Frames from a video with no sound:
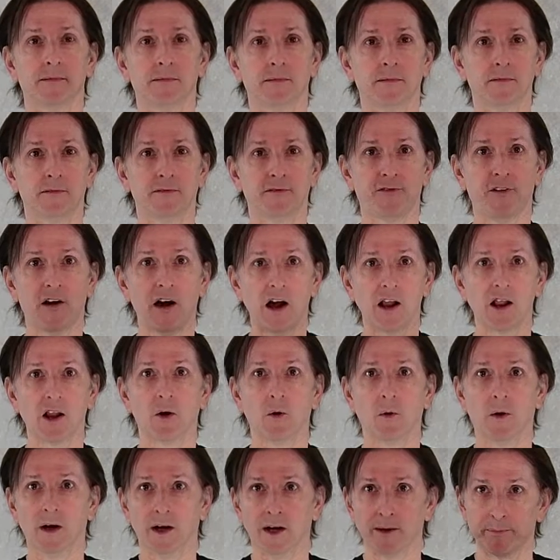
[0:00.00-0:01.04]

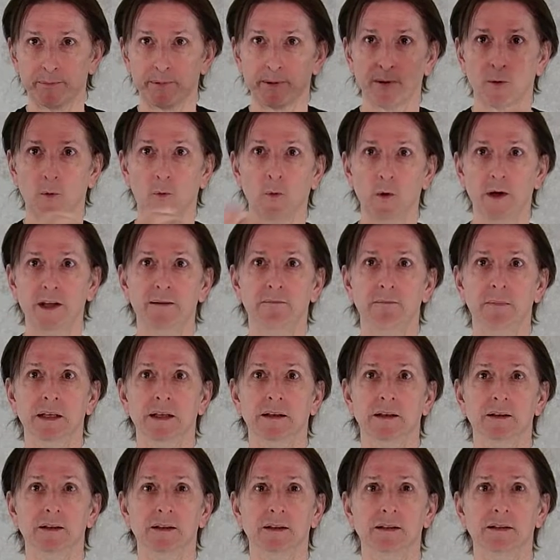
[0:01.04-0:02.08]
follow-up
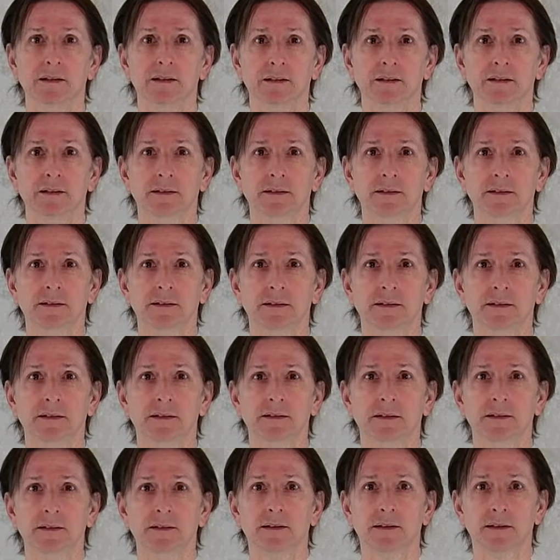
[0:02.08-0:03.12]
windmill
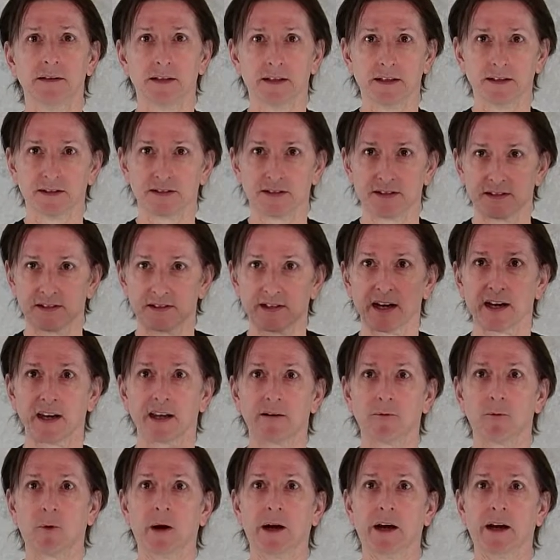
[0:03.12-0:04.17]
is the
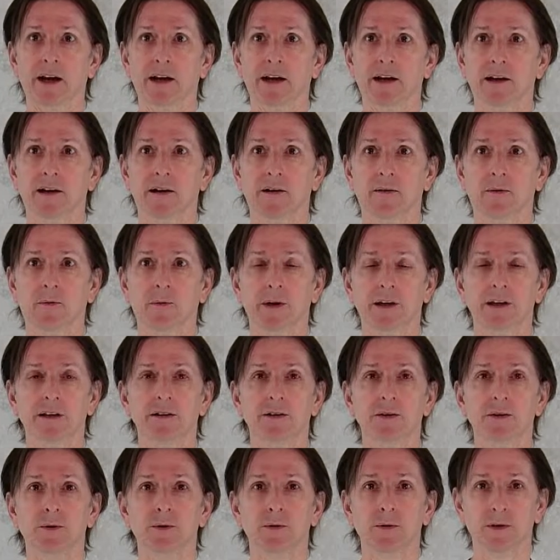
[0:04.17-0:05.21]
second way we
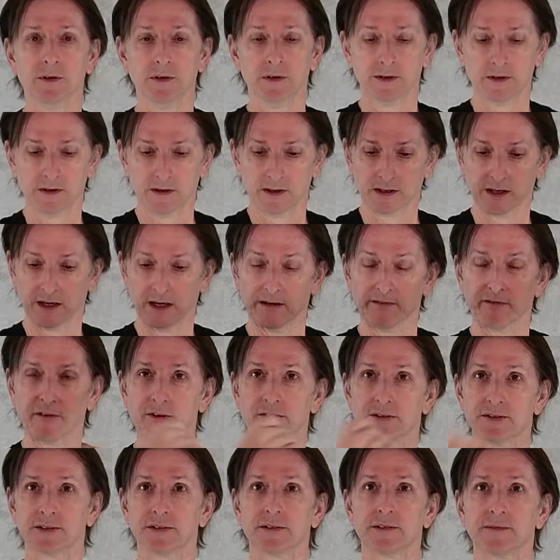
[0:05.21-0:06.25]
do
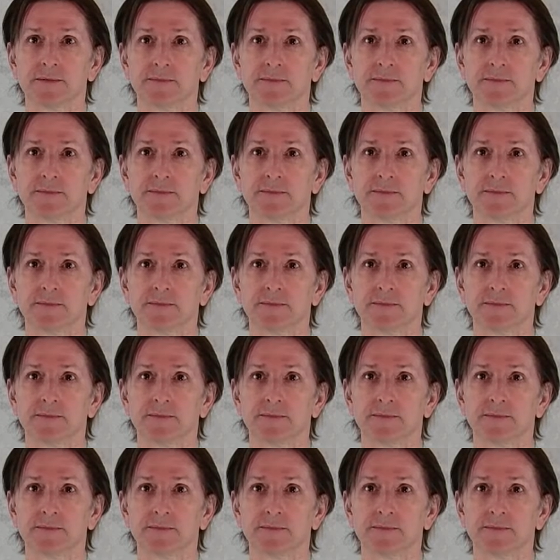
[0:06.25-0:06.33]
covers.